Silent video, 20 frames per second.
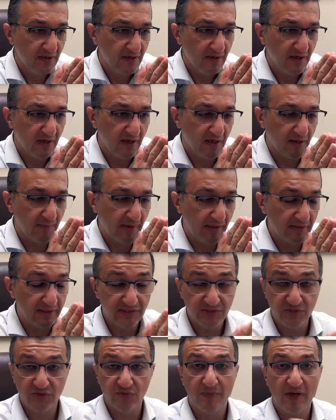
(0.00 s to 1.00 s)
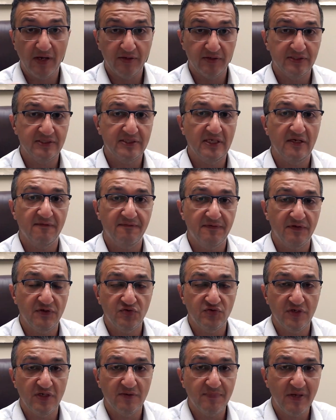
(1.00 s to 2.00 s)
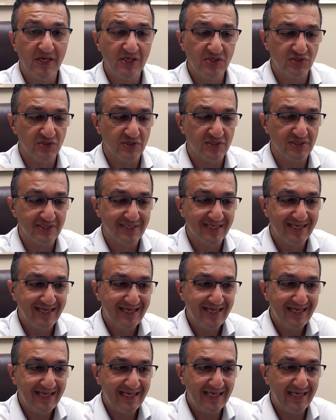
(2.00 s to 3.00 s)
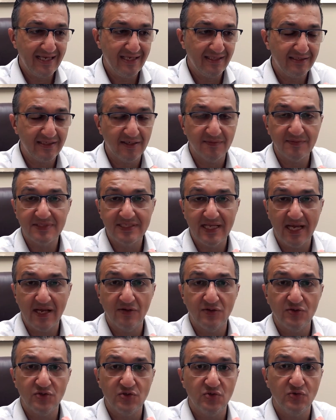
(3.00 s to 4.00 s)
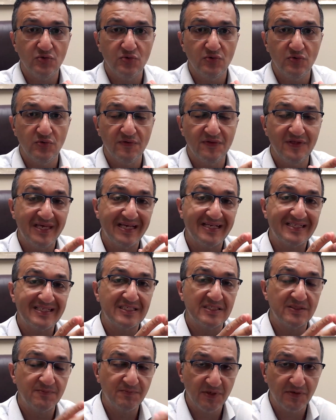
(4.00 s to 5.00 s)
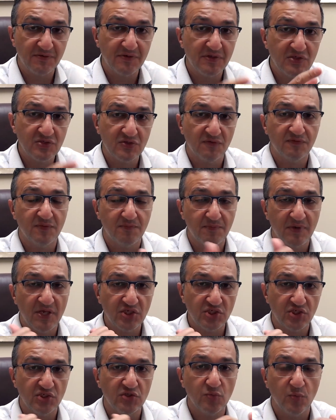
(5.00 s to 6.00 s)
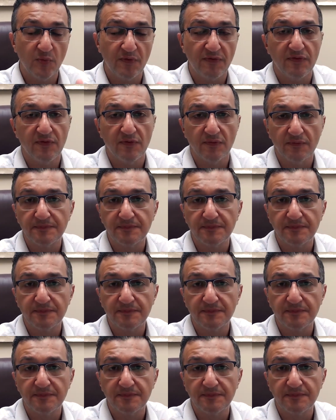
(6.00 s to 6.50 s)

unless you're by yourself and you're treating patients, it comes down to the experience of the patient with you.